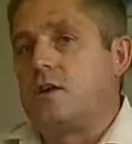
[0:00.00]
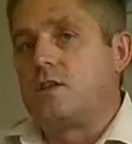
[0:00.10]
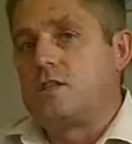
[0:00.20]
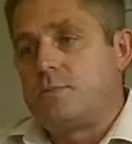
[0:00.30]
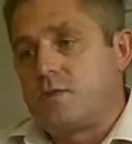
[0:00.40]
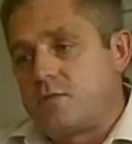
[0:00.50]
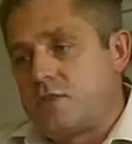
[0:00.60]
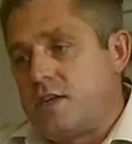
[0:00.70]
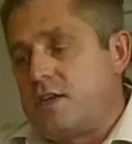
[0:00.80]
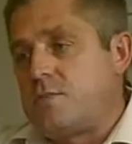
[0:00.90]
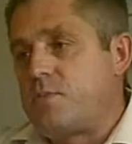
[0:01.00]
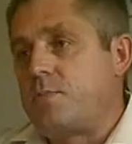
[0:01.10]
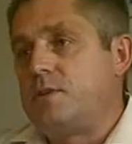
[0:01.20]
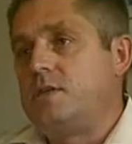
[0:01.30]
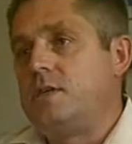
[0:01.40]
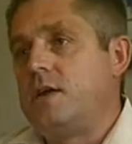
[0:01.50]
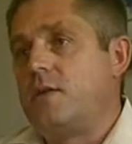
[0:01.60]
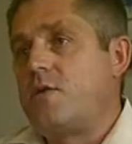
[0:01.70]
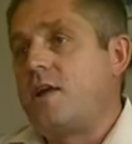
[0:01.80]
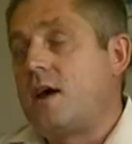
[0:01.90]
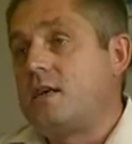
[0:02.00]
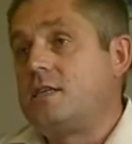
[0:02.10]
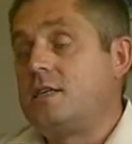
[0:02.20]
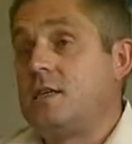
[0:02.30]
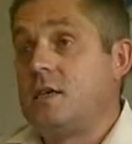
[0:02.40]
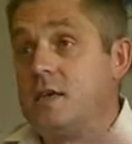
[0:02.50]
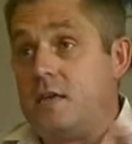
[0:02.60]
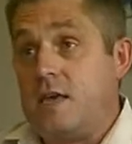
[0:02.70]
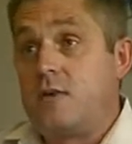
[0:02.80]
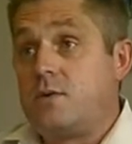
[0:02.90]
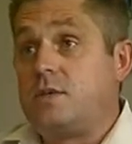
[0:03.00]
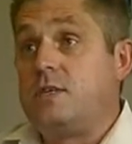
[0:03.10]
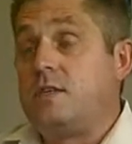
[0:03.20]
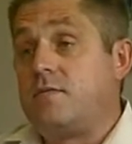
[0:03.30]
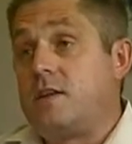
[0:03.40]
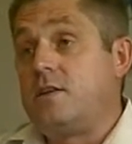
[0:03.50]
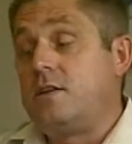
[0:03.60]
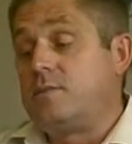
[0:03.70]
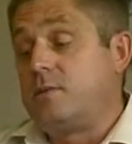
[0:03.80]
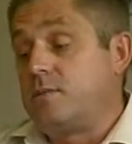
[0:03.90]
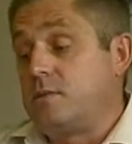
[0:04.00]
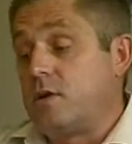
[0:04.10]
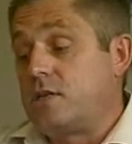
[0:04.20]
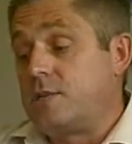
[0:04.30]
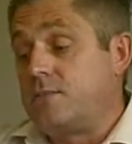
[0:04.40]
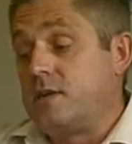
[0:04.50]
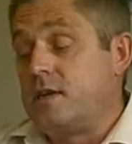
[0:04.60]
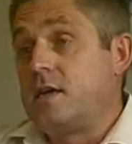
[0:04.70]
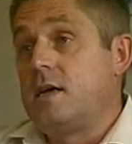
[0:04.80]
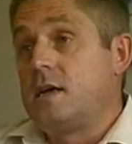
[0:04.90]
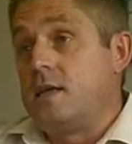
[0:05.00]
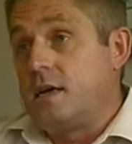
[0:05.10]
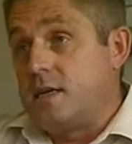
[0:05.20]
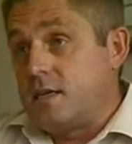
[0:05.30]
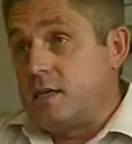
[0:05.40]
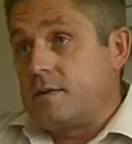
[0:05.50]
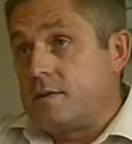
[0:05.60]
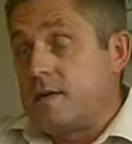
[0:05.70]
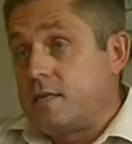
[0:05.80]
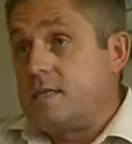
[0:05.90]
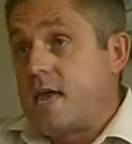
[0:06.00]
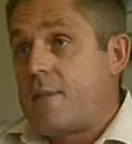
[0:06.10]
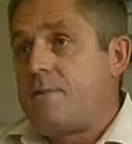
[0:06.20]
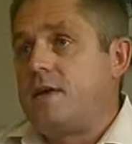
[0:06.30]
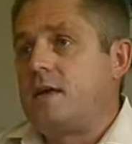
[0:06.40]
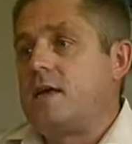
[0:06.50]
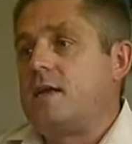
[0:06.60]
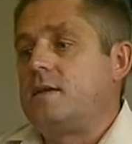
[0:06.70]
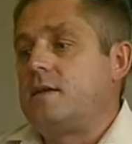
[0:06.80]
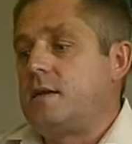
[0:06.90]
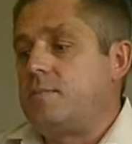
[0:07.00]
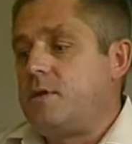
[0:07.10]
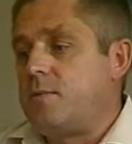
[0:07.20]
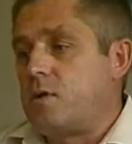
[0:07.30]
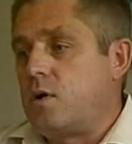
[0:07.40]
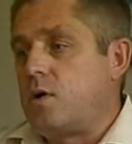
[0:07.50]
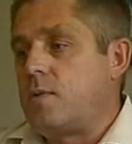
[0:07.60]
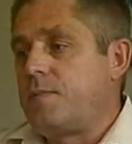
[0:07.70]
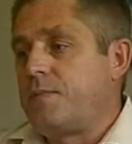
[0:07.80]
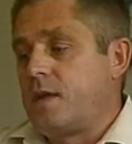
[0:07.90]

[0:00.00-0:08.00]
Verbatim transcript: The concept of trading the property and realizing the equity, the value that's been locked up in there, that is, that is happening, and uh, people are